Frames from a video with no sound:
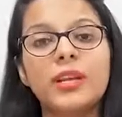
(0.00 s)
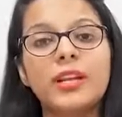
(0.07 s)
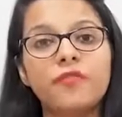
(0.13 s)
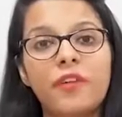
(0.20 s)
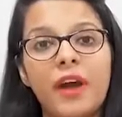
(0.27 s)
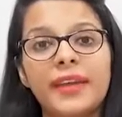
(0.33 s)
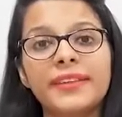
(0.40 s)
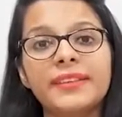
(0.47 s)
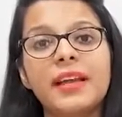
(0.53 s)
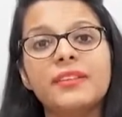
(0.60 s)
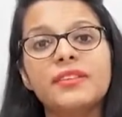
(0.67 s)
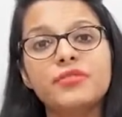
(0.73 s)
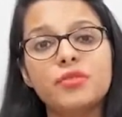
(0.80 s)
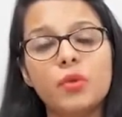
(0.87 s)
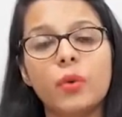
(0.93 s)
we'll find
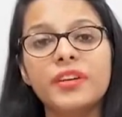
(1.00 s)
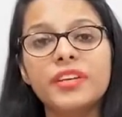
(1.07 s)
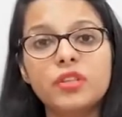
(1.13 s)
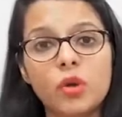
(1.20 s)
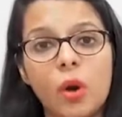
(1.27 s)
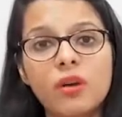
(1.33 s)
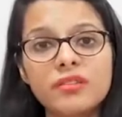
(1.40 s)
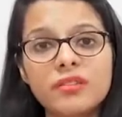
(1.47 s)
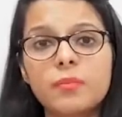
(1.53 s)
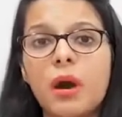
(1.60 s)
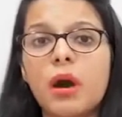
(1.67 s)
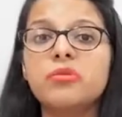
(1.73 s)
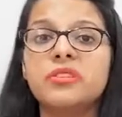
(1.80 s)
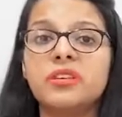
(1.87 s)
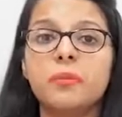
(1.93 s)
that the story talks
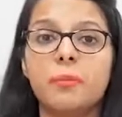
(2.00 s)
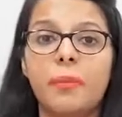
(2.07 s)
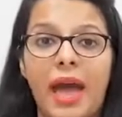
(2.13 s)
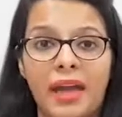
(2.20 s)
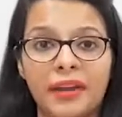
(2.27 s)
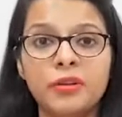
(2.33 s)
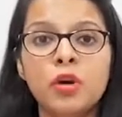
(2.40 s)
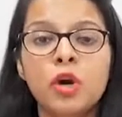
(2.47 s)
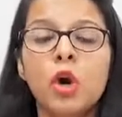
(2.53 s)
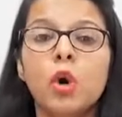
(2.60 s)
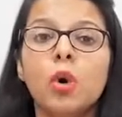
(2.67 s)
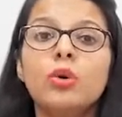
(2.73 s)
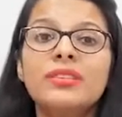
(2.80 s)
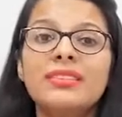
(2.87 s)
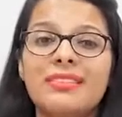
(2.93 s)
about a man
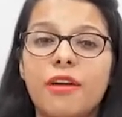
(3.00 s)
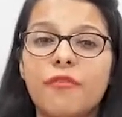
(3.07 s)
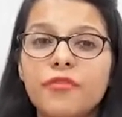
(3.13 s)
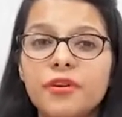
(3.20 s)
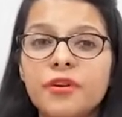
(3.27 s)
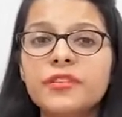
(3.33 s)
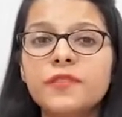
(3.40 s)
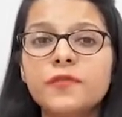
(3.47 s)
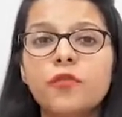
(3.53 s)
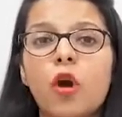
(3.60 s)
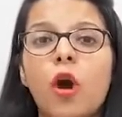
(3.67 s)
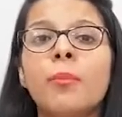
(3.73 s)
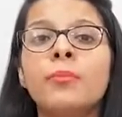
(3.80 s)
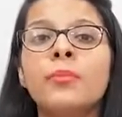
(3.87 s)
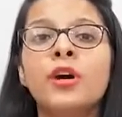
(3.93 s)
who suffers
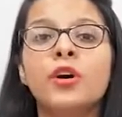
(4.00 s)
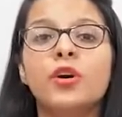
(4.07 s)
from